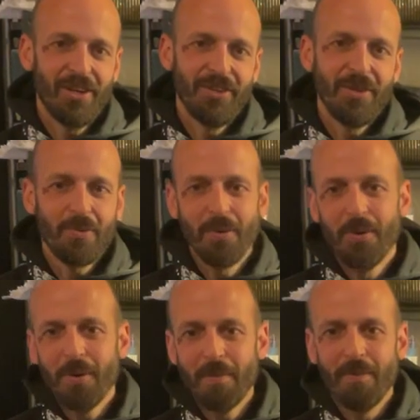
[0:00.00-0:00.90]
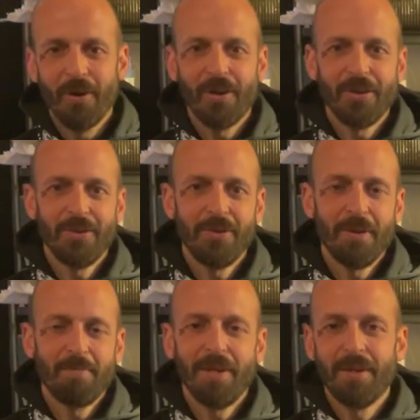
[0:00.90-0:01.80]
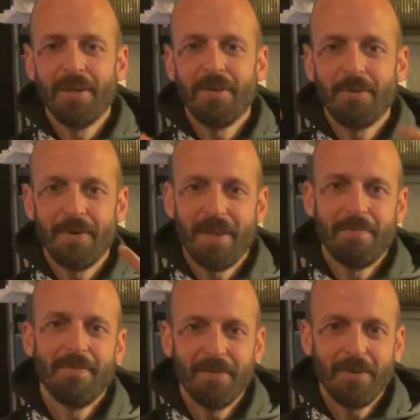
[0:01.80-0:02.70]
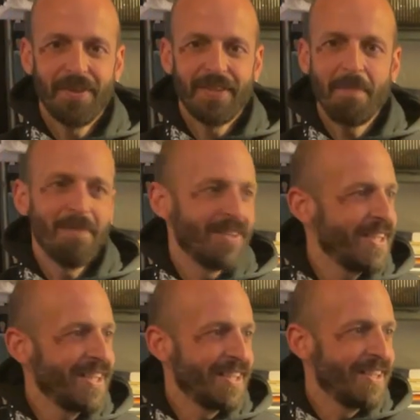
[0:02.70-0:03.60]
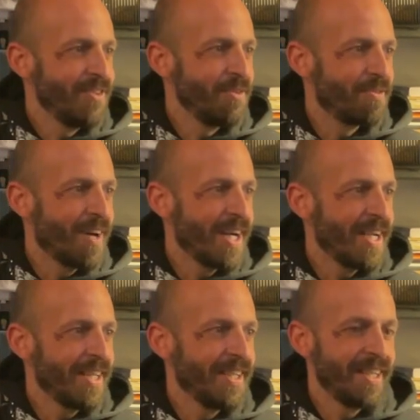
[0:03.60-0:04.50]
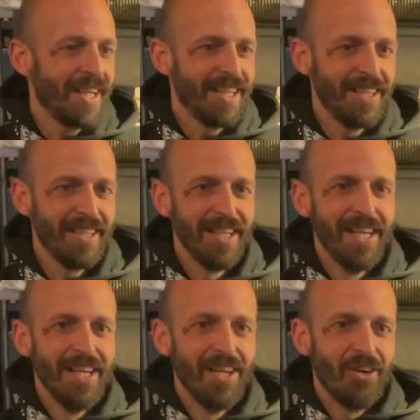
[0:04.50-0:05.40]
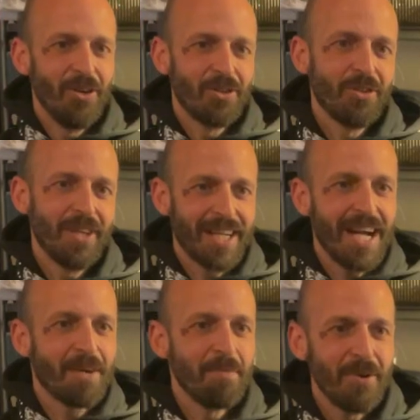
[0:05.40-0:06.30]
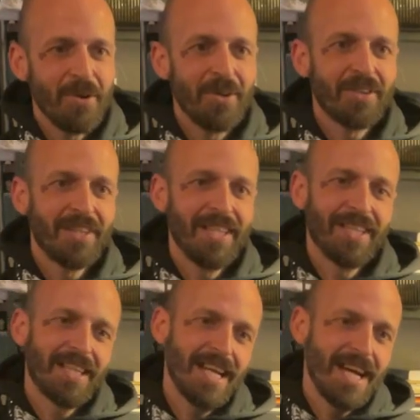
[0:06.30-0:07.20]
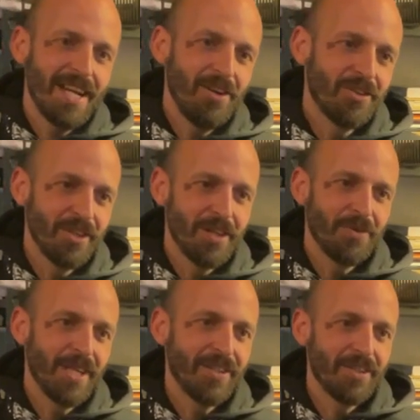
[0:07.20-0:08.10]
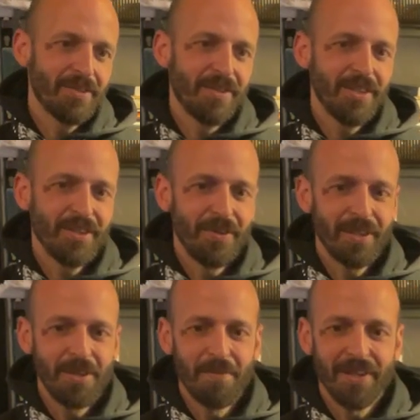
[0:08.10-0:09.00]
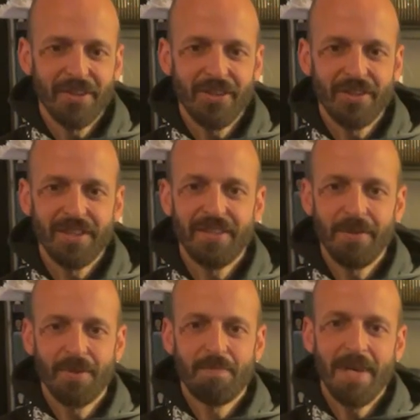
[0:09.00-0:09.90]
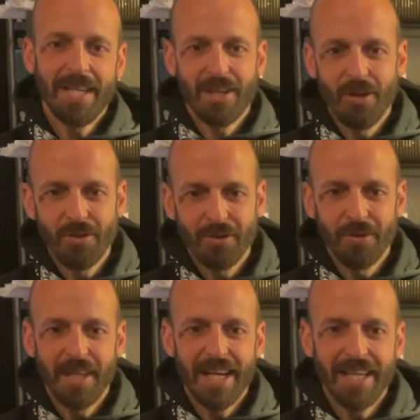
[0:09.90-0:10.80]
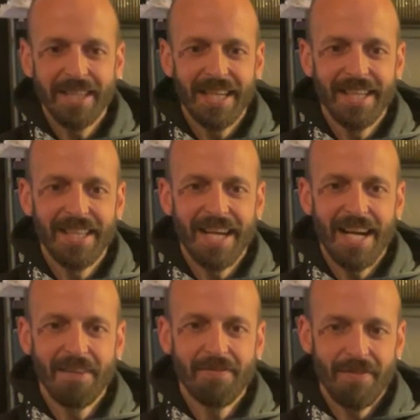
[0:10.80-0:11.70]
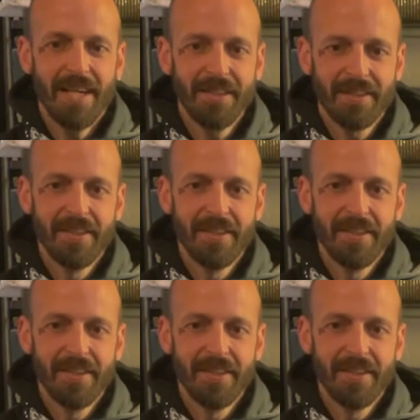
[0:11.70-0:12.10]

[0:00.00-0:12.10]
the room, or you appear with some material that you find, and also the cardboards. And Clara, also the creator of the show in Human Resources, she was very close to that, and I felt